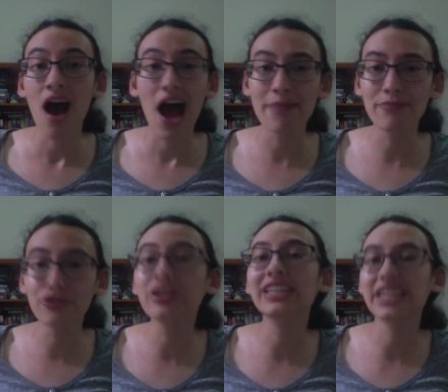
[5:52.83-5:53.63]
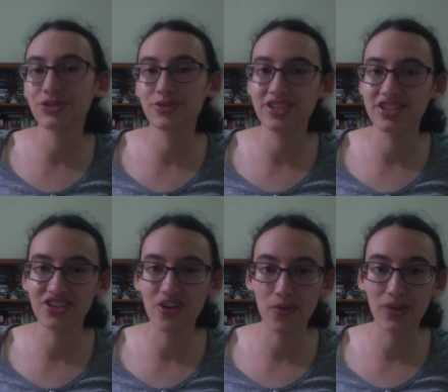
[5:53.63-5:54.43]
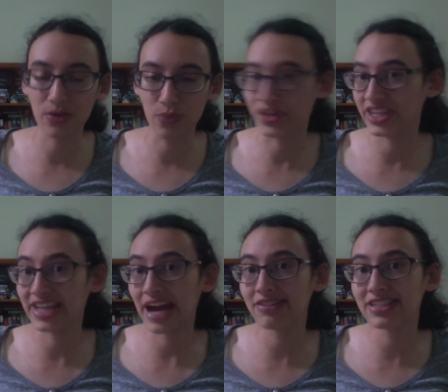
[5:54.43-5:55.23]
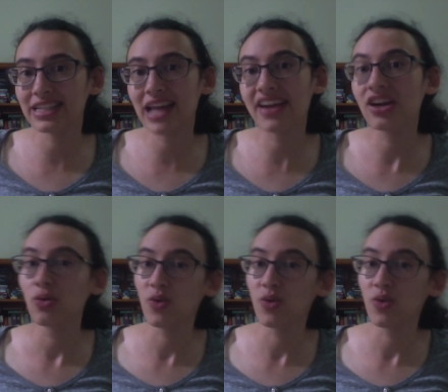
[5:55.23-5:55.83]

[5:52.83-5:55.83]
I'm really interested to know like what these characters are like,